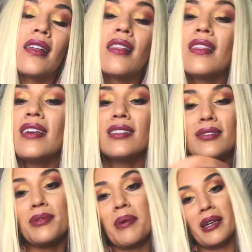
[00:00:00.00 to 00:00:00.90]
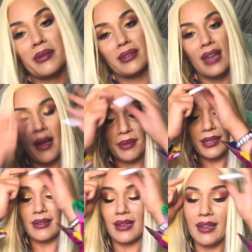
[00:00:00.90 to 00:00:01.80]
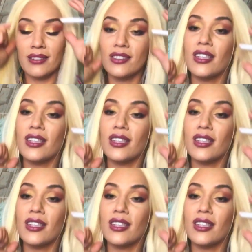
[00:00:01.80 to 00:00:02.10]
This reMarkable. I mean, it's